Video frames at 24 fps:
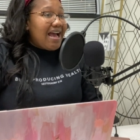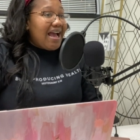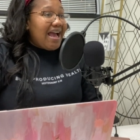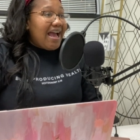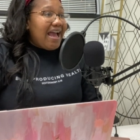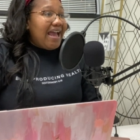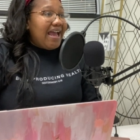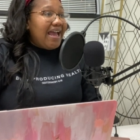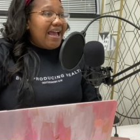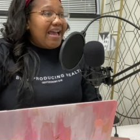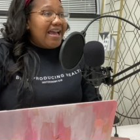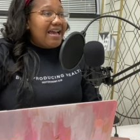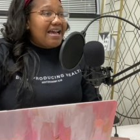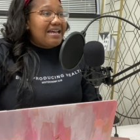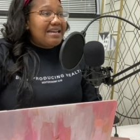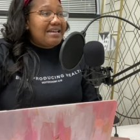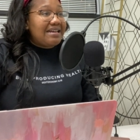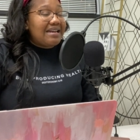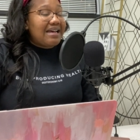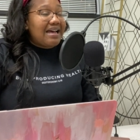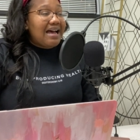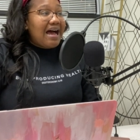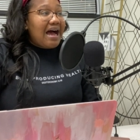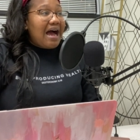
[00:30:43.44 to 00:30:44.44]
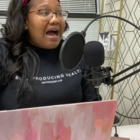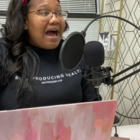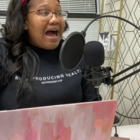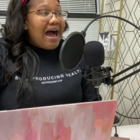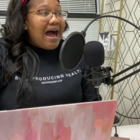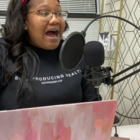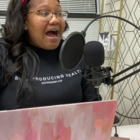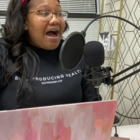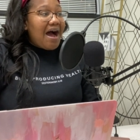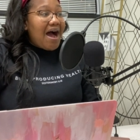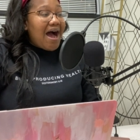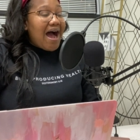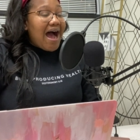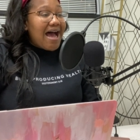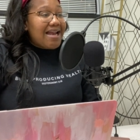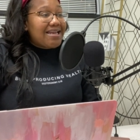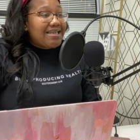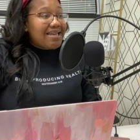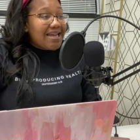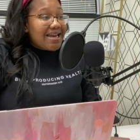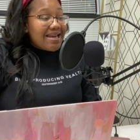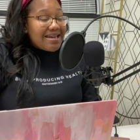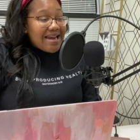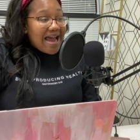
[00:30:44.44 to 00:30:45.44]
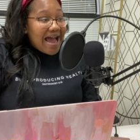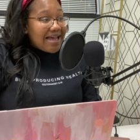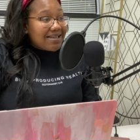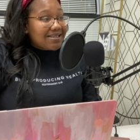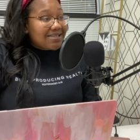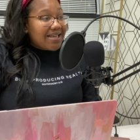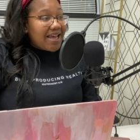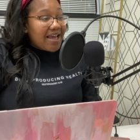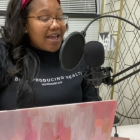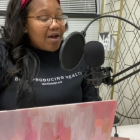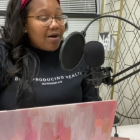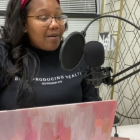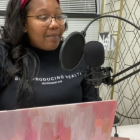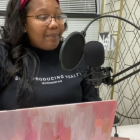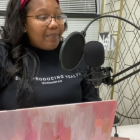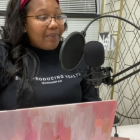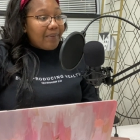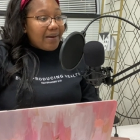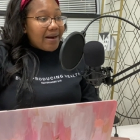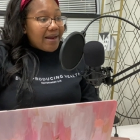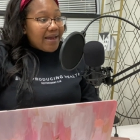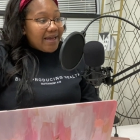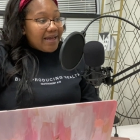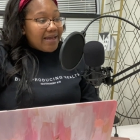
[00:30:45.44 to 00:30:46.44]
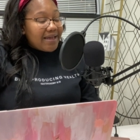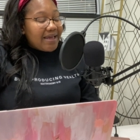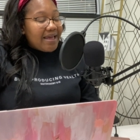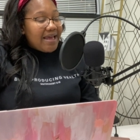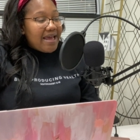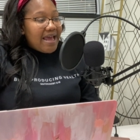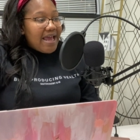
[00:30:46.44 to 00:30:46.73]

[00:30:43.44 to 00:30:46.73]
And I did not take a break.